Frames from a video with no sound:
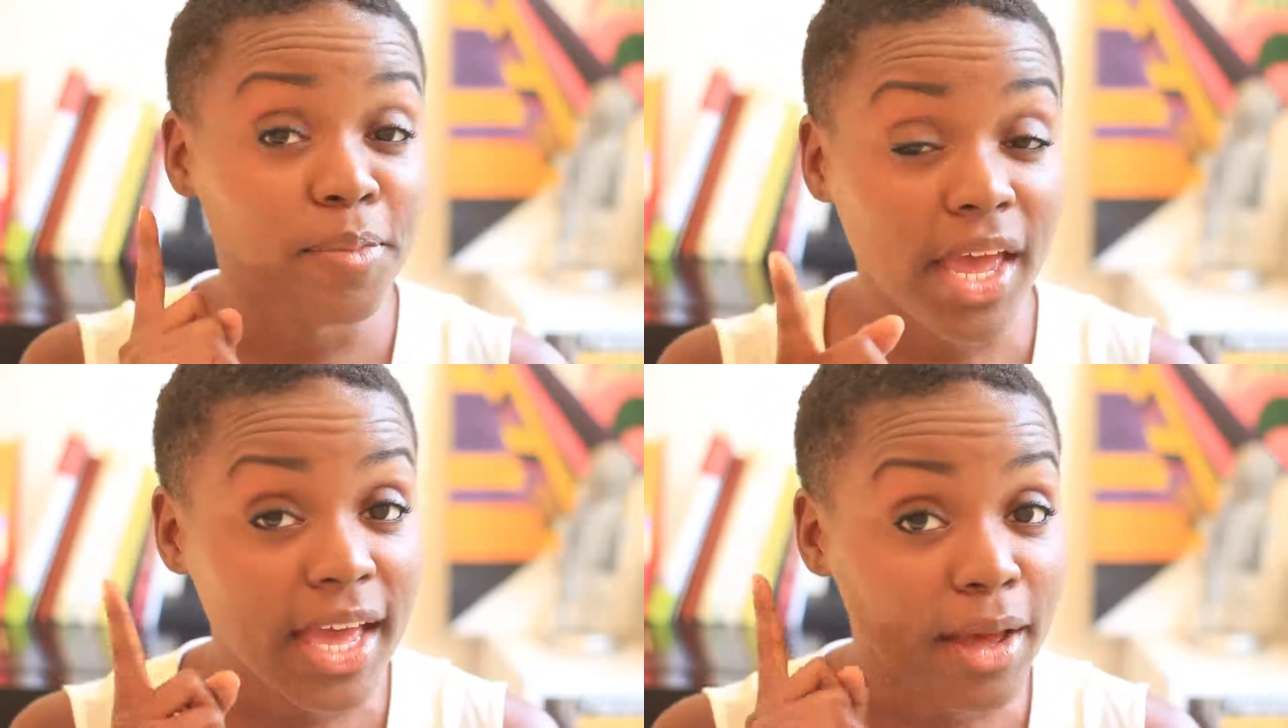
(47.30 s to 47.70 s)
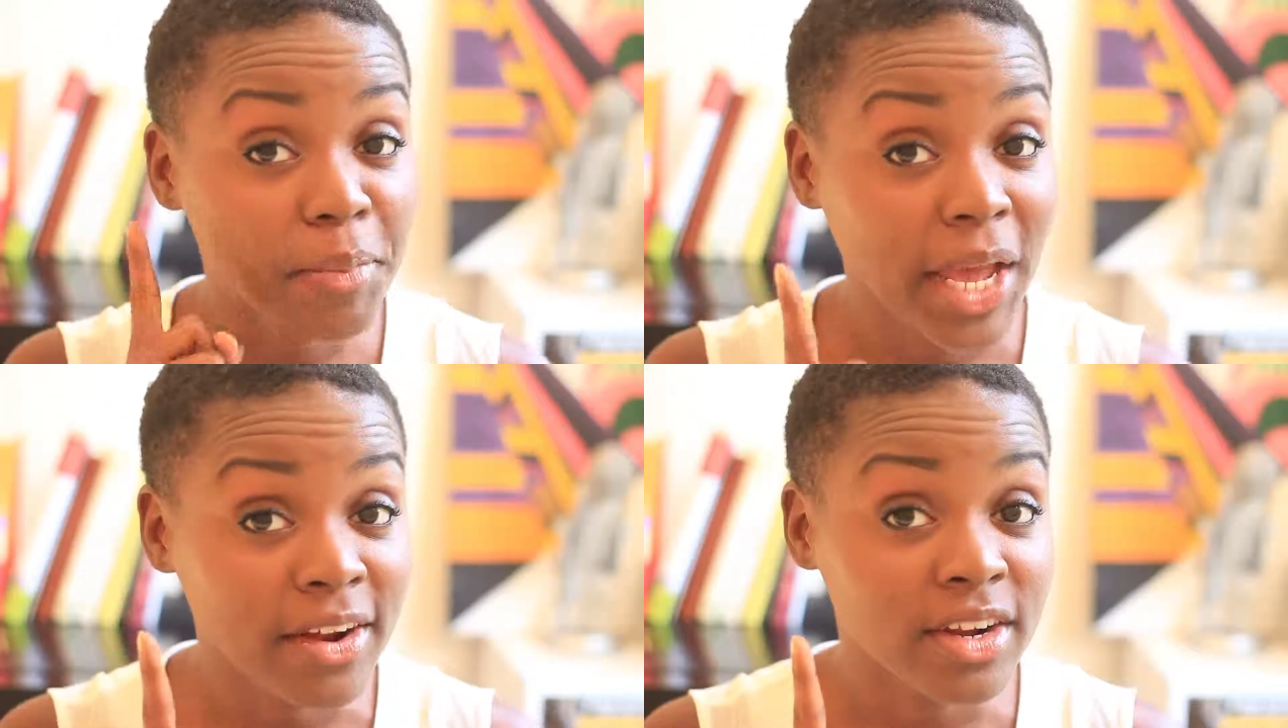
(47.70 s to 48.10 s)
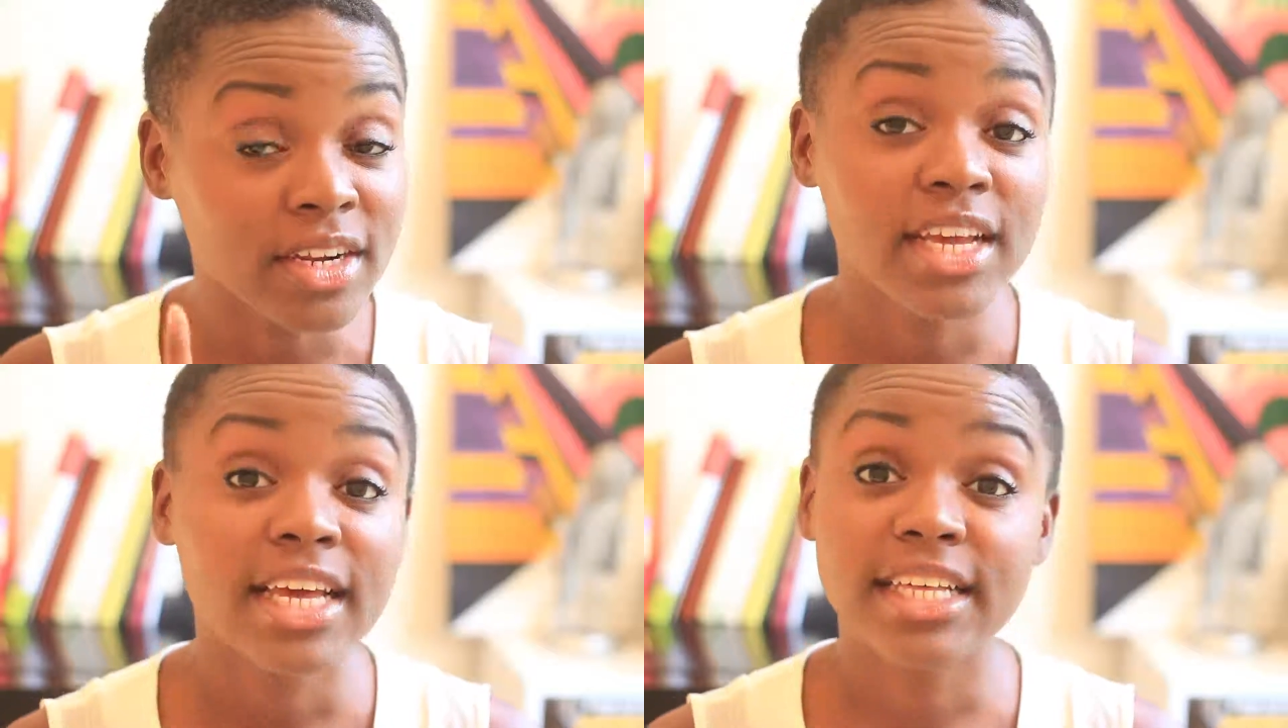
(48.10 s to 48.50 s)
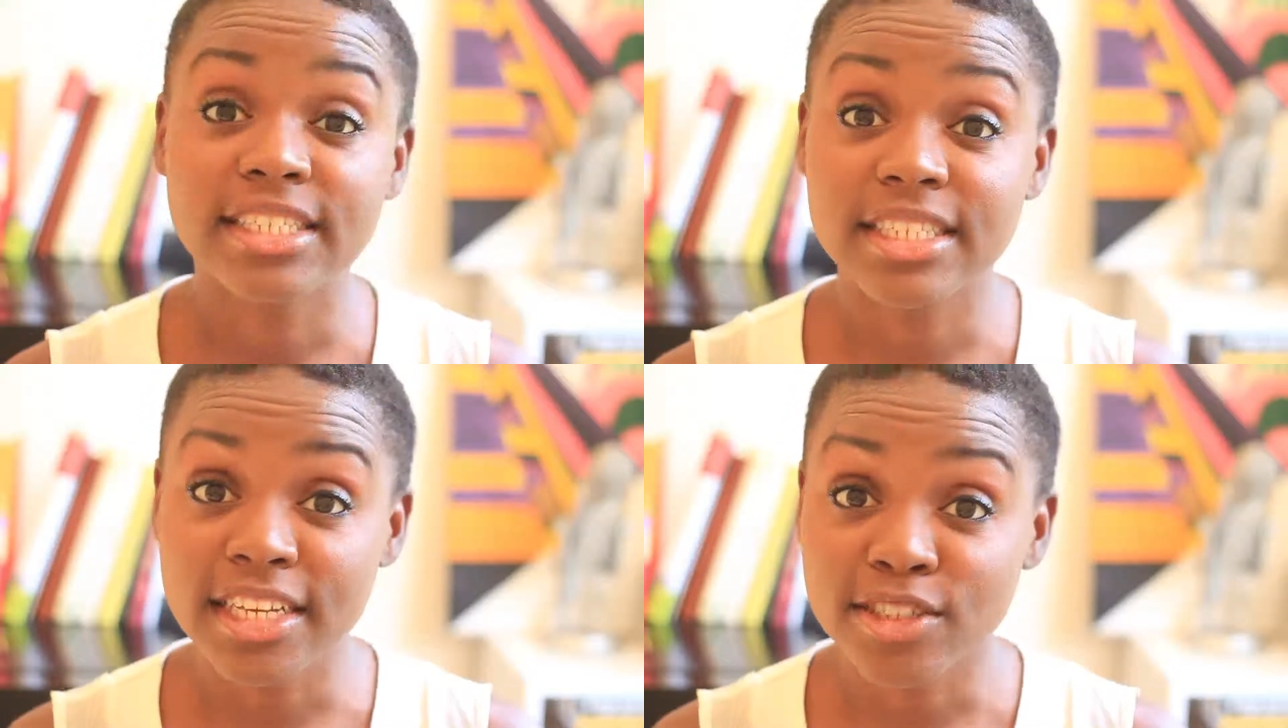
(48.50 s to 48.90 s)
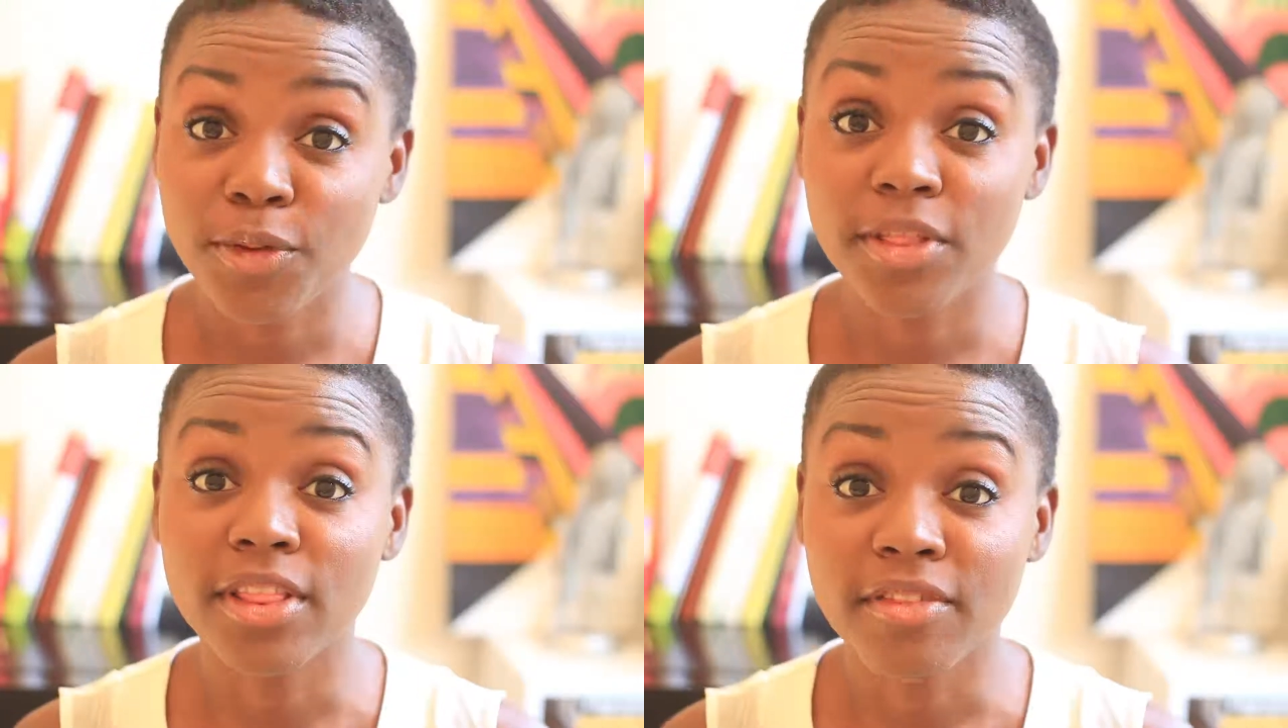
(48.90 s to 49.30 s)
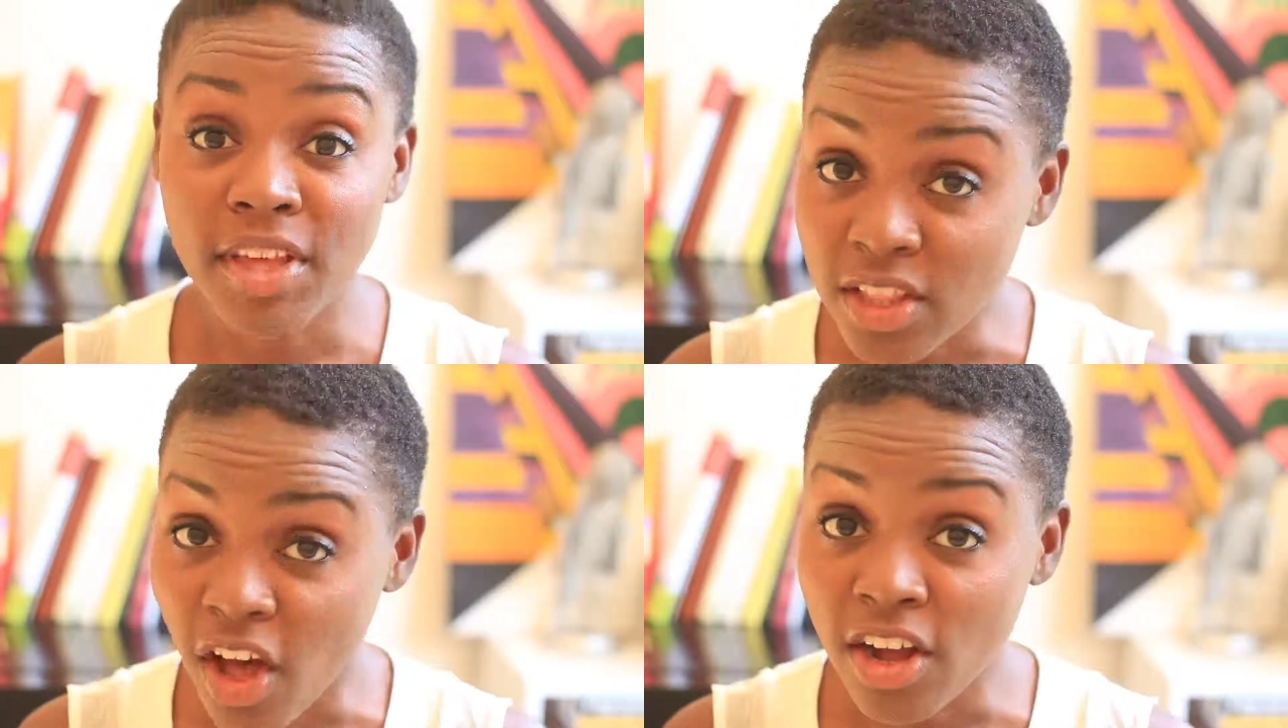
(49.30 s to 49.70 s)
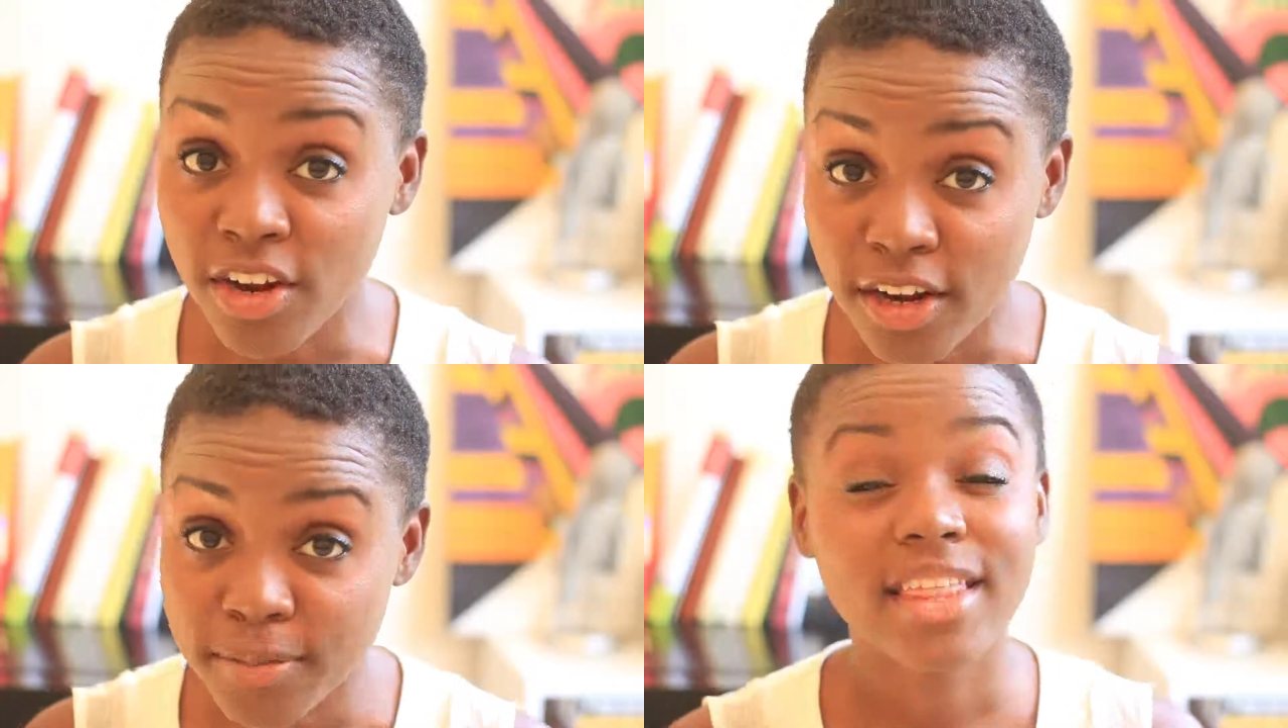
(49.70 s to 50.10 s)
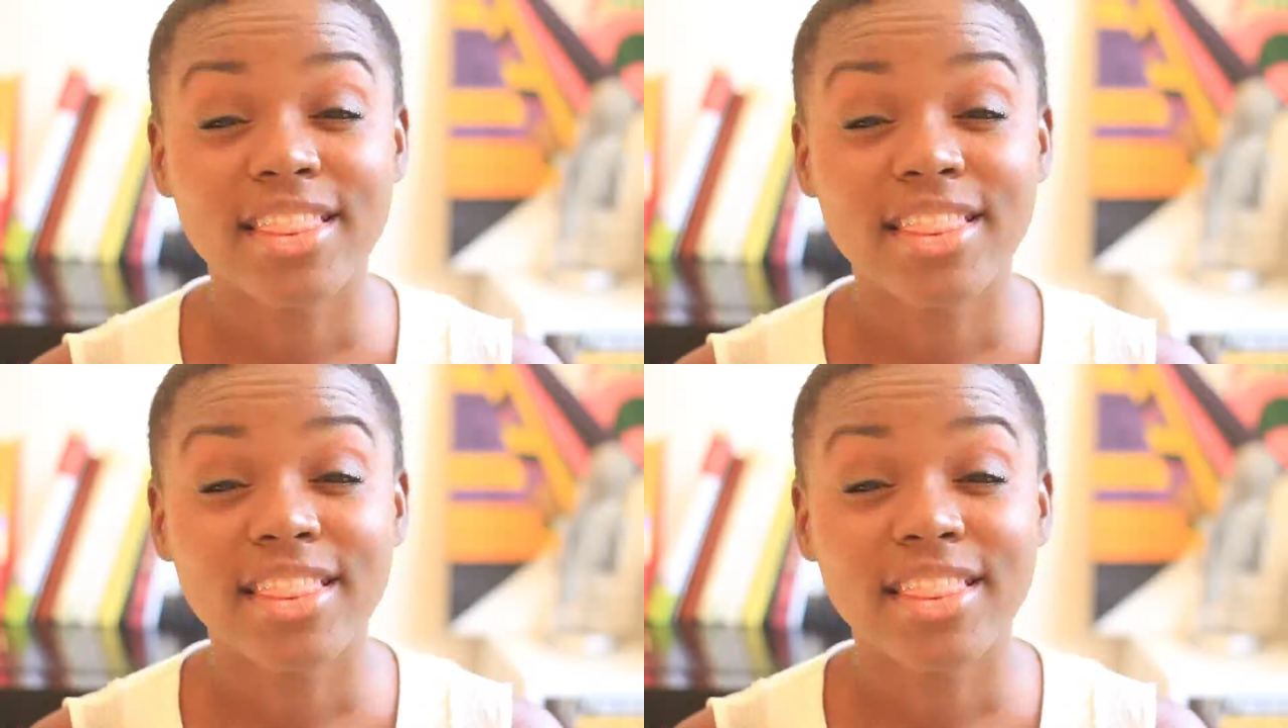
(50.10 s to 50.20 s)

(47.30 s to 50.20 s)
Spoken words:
being a parent is linked with living longer.